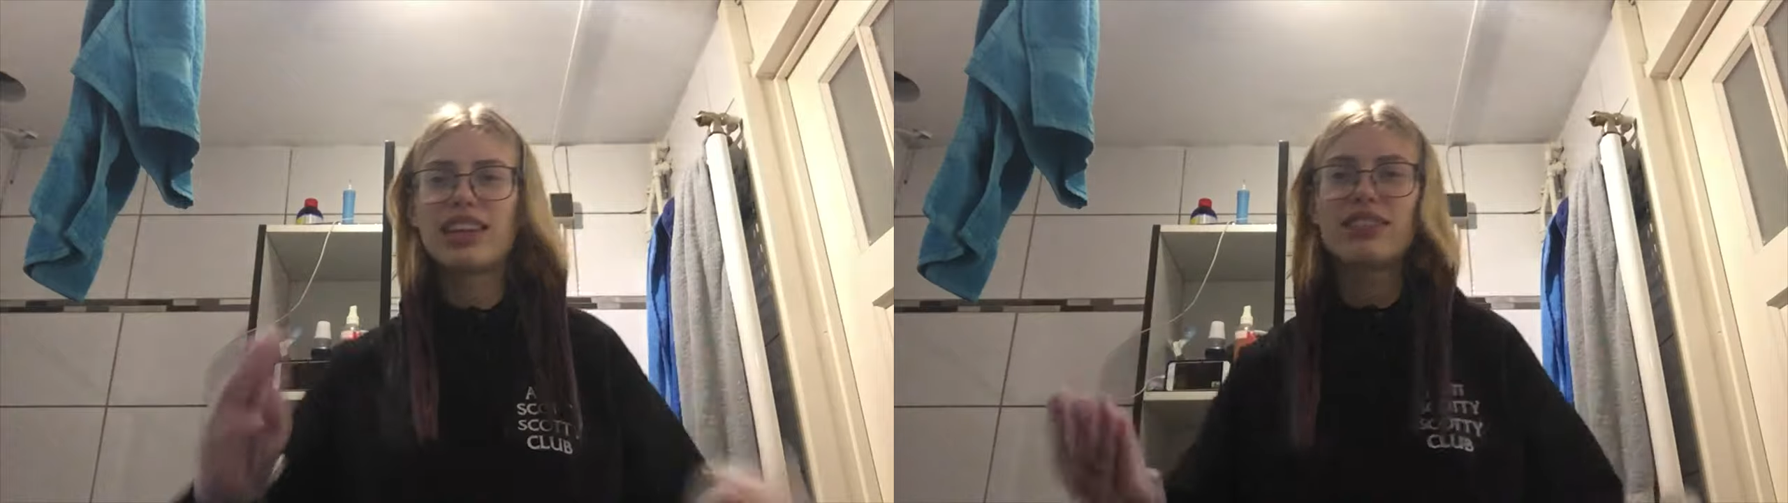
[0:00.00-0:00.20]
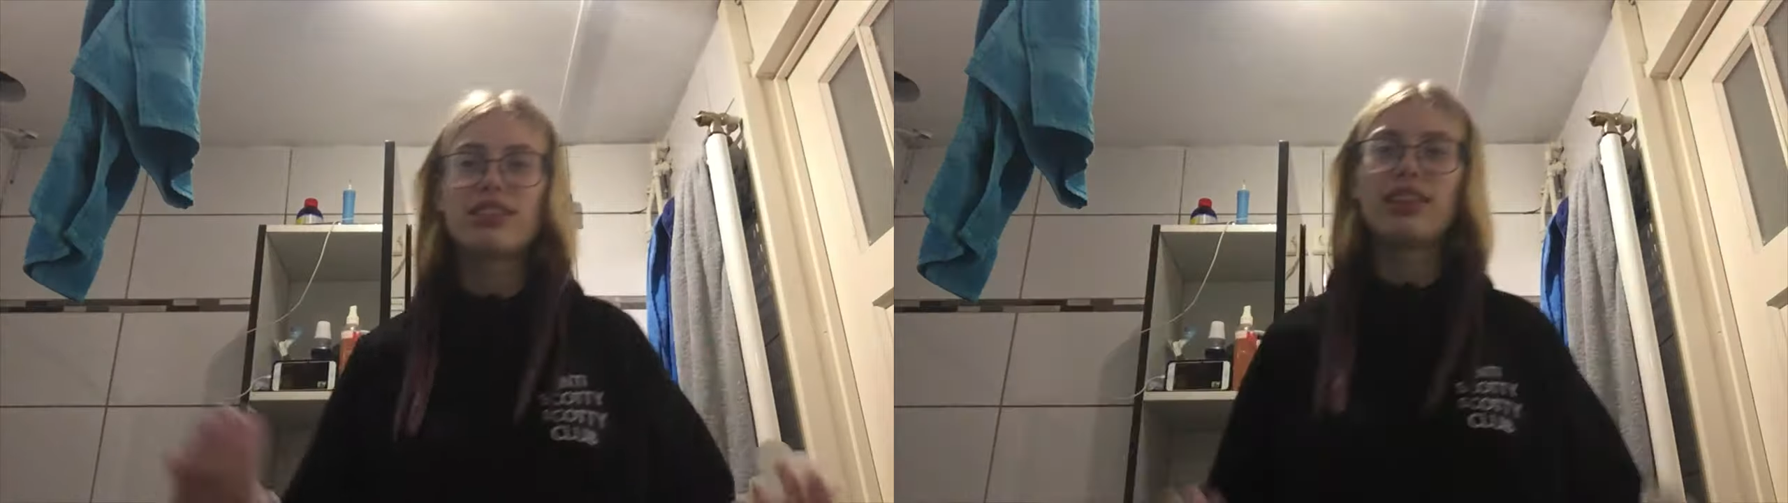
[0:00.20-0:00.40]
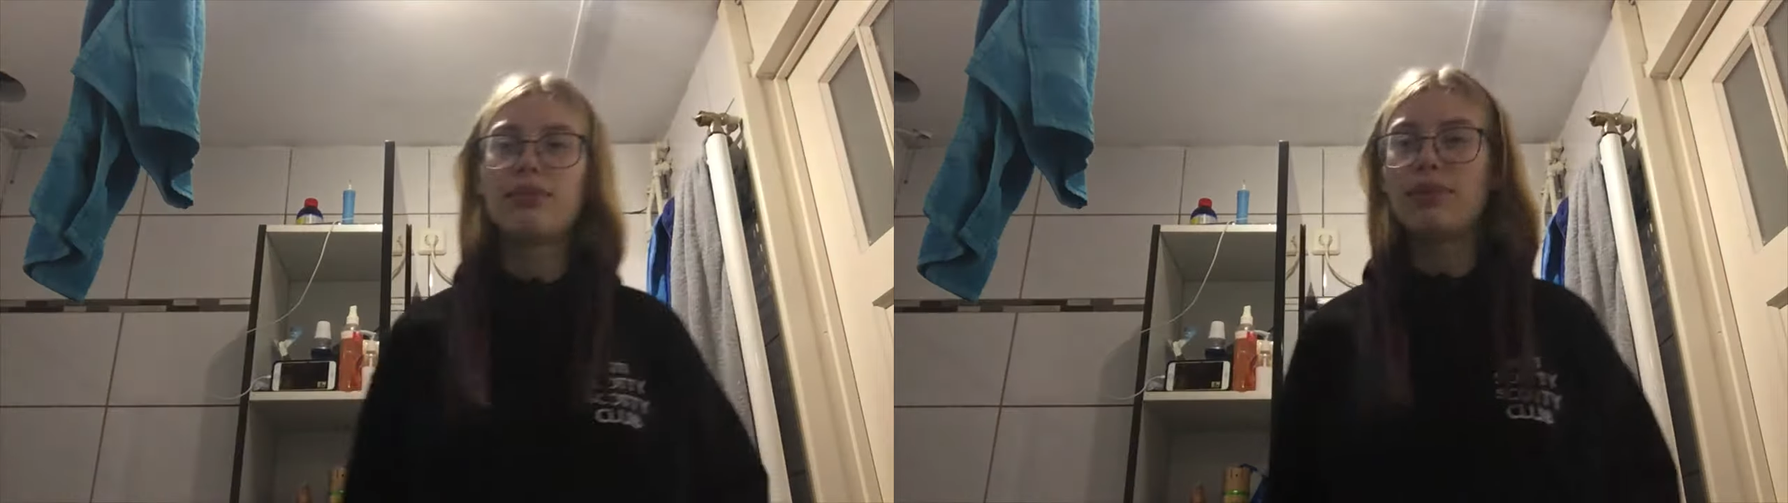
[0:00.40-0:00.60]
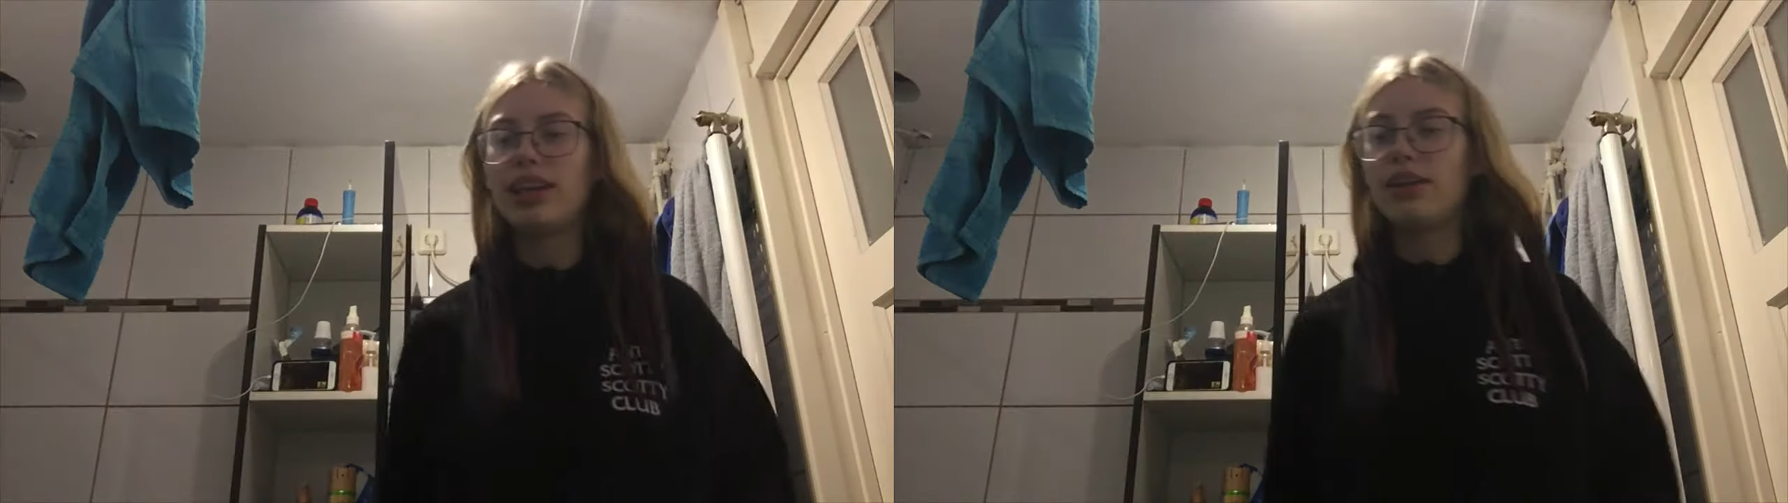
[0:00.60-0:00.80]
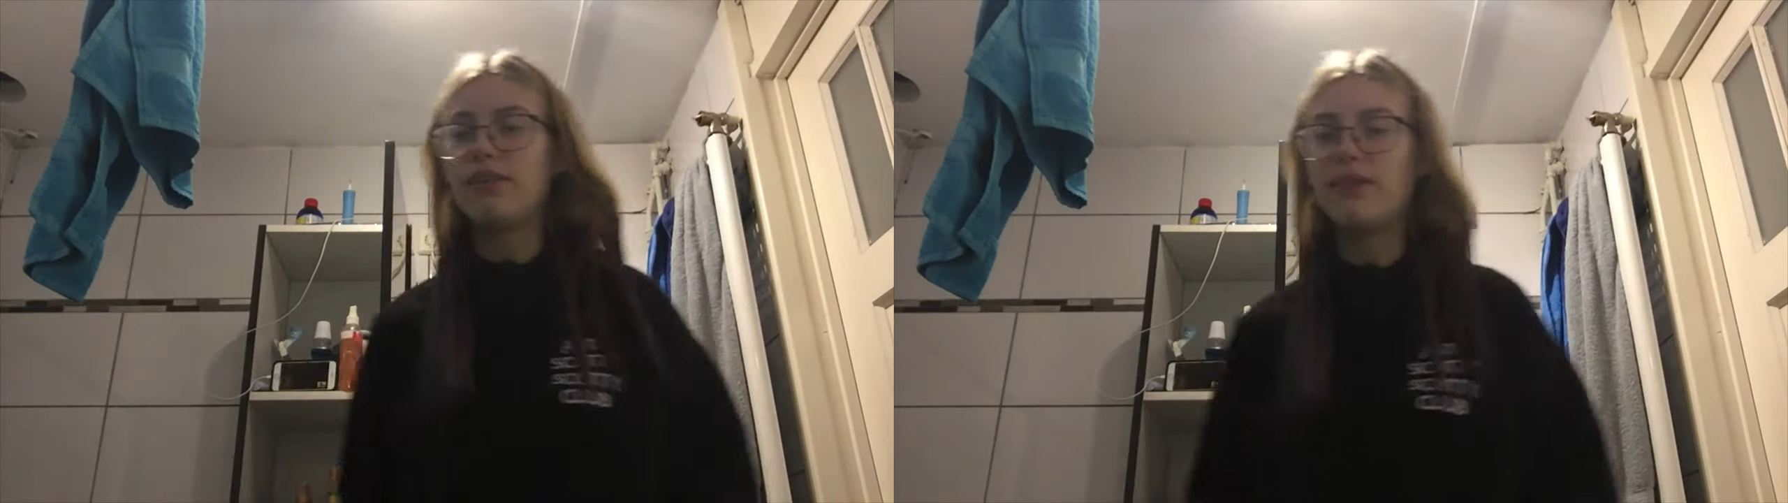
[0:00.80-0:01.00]
literally
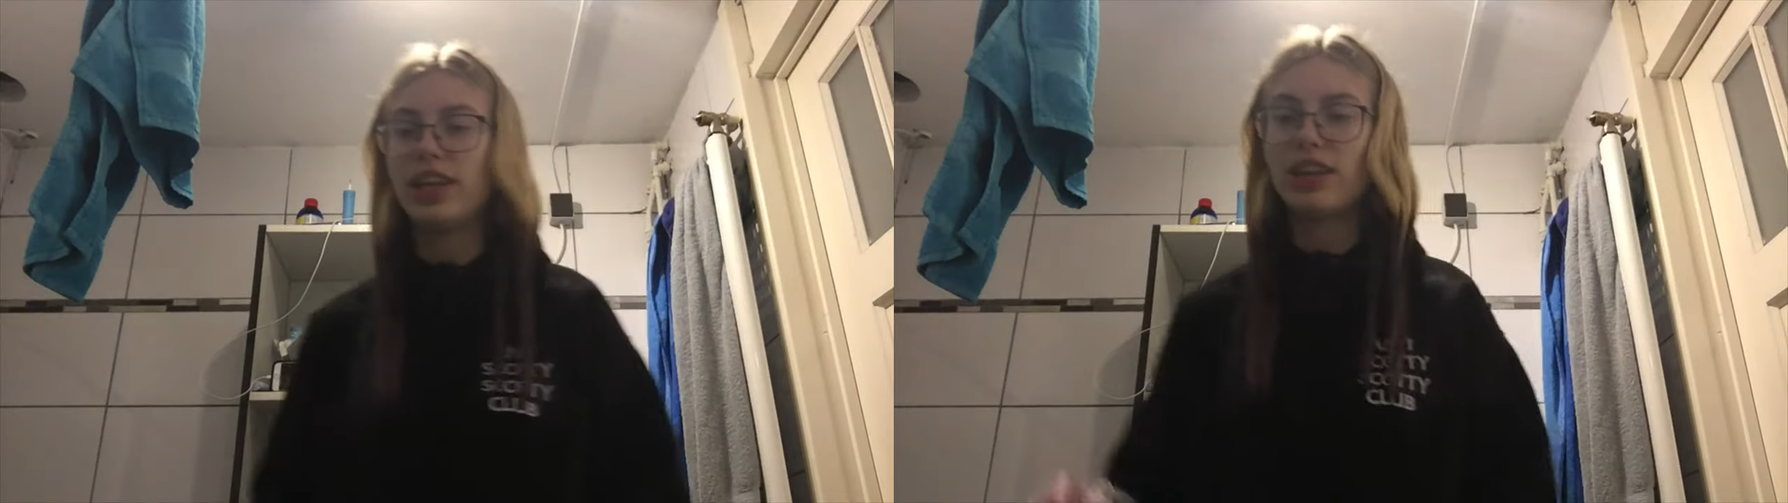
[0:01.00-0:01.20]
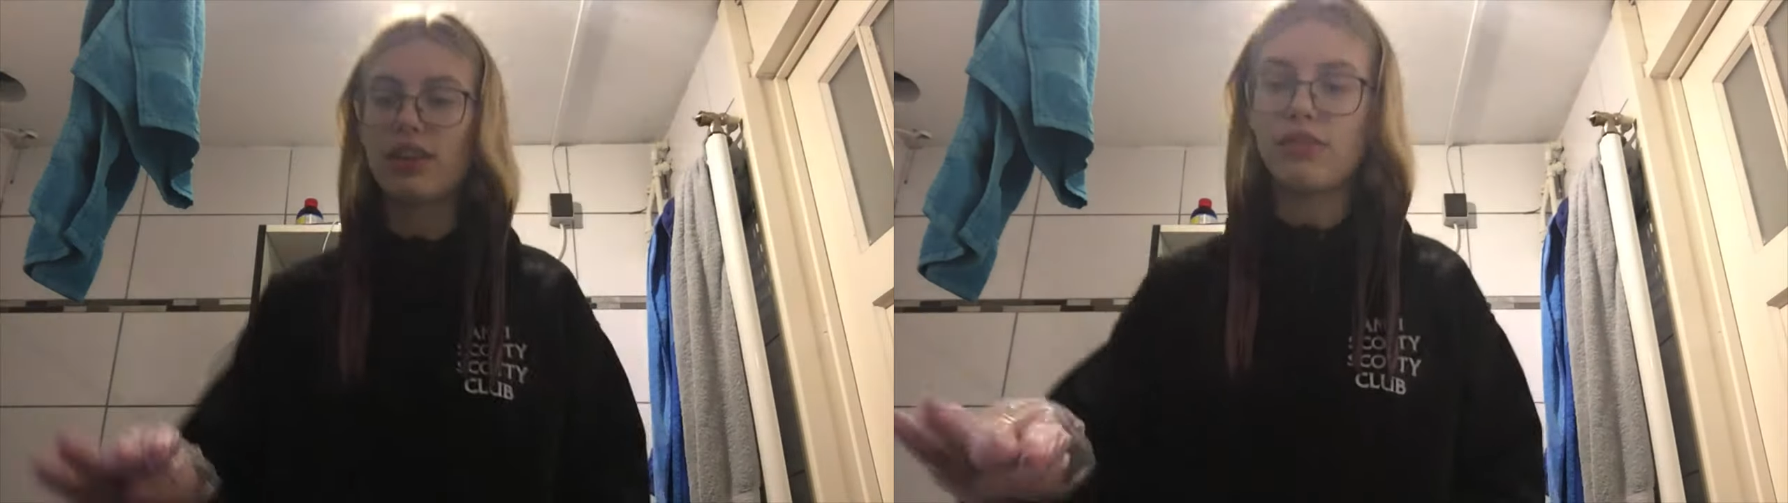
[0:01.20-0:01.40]
me in a